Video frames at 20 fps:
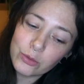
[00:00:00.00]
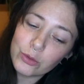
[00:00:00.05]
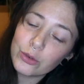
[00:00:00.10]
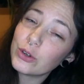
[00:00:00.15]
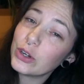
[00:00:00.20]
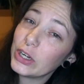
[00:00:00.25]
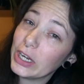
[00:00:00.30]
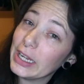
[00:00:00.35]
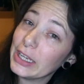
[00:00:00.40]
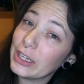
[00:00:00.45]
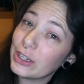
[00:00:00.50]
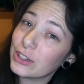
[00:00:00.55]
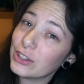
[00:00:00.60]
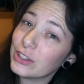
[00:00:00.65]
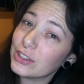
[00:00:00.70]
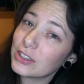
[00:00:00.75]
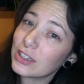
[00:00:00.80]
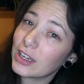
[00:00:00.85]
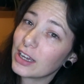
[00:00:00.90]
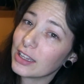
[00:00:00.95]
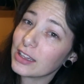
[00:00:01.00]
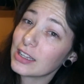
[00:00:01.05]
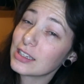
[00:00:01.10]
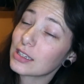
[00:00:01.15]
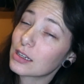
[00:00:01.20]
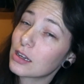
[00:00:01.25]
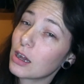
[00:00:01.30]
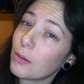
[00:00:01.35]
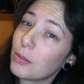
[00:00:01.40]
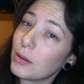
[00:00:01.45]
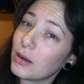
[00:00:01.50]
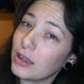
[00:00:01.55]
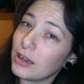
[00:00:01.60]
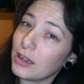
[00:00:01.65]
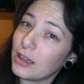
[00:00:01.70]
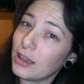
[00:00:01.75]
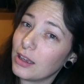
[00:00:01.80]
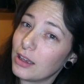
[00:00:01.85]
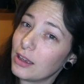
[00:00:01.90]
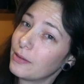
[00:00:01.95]
really good. And there's a couple in
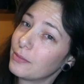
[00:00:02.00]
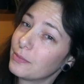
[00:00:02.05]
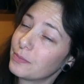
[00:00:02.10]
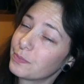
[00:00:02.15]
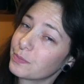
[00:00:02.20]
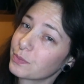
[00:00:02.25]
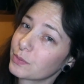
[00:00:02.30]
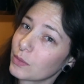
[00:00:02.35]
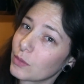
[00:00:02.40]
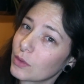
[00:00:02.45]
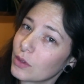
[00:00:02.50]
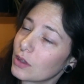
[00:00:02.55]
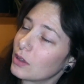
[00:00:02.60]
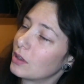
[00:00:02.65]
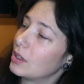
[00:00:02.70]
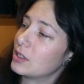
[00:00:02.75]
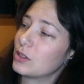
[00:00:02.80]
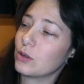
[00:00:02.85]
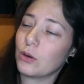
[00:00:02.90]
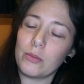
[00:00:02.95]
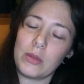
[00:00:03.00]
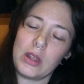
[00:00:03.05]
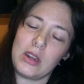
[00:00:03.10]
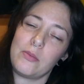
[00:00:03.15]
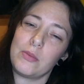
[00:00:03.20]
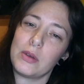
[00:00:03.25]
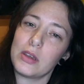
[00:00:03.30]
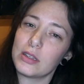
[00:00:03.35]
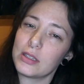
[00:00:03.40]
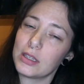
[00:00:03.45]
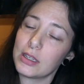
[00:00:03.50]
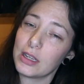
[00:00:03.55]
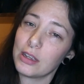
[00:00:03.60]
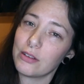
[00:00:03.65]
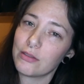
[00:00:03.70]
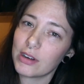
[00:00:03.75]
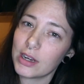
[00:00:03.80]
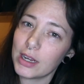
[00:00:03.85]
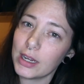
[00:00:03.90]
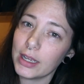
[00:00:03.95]
here. There's not many beers in
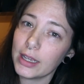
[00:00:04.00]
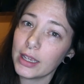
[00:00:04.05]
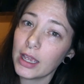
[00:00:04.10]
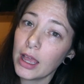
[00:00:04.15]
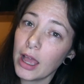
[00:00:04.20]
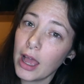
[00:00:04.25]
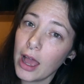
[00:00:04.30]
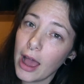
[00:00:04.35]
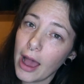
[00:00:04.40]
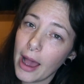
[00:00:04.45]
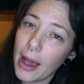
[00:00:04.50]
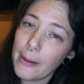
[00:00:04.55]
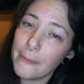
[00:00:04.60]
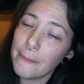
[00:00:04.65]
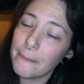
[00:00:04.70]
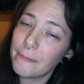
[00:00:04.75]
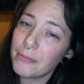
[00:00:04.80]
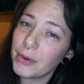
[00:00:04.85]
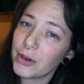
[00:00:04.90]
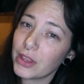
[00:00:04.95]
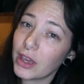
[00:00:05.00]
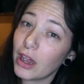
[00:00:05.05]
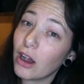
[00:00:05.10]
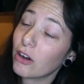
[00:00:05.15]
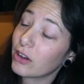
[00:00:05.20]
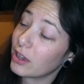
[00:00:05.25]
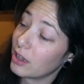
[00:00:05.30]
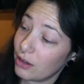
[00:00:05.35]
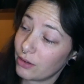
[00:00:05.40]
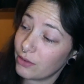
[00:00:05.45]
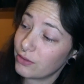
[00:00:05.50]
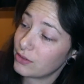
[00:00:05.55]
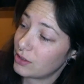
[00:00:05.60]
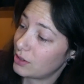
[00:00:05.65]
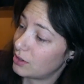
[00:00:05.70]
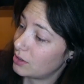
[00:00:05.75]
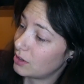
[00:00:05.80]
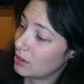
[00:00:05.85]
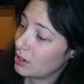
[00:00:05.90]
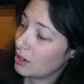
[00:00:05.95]
here really, but they are
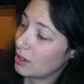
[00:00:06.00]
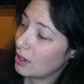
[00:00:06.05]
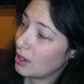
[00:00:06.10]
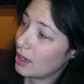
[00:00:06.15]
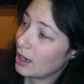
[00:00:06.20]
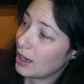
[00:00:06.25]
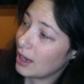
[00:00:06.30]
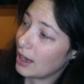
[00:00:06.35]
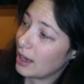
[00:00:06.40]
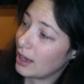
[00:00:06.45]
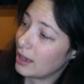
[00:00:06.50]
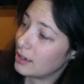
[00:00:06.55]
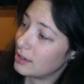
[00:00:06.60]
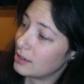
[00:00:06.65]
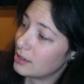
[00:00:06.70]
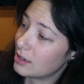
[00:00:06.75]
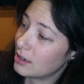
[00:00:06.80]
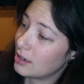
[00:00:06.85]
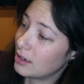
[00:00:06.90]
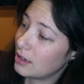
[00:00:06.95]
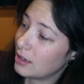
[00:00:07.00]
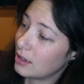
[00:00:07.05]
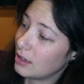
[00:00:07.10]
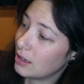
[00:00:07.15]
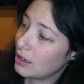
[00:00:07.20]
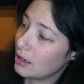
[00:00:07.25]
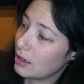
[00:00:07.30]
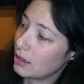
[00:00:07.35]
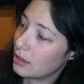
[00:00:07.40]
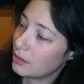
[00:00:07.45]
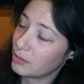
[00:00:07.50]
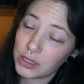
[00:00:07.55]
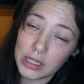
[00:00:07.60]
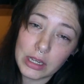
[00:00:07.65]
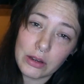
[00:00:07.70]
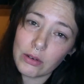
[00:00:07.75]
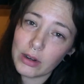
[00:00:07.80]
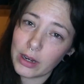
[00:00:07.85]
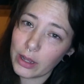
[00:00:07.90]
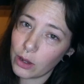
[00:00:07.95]
gifts, and
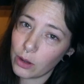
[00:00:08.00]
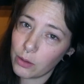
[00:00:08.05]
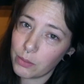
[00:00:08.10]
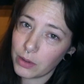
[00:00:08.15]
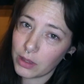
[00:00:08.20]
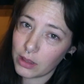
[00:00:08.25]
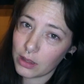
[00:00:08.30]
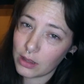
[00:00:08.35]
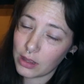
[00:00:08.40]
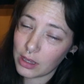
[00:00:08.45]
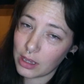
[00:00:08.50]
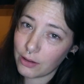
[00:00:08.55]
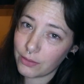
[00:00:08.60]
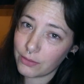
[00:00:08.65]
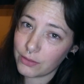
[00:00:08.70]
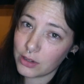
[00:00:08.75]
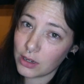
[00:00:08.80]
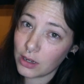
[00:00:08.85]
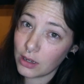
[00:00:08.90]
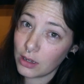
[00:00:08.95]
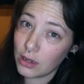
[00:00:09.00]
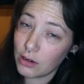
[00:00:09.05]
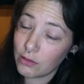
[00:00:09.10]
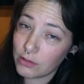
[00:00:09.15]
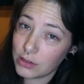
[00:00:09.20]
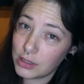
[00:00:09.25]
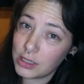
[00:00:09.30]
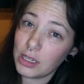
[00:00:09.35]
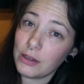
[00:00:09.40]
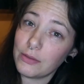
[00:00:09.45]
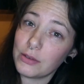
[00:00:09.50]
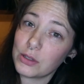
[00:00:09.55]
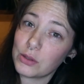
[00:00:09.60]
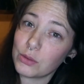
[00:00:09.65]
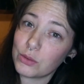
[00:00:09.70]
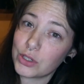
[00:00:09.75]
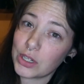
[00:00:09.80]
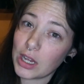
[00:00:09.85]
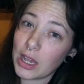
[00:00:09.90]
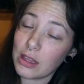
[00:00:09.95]
secretly hoping that the gift receivers
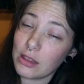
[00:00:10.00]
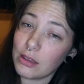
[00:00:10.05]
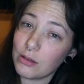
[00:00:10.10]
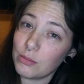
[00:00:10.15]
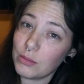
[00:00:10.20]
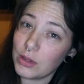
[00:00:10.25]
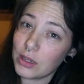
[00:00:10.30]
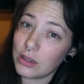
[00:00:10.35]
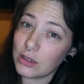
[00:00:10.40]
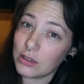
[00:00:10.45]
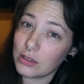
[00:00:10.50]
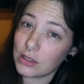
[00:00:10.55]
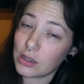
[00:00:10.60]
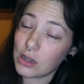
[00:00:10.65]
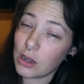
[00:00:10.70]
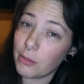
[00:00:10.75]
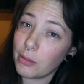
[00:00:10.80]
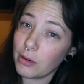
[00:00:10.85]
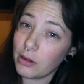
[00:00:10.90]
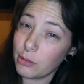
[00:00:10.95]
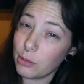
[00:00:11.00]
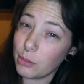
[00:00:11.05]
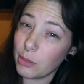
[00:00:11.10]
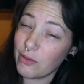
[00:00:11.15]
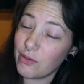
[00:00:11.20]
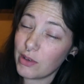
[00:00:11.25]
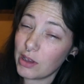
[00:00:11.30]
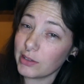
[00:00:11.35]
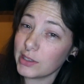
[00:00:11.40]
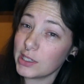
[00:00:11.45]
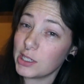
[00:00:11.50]
will share them because a couple of them are very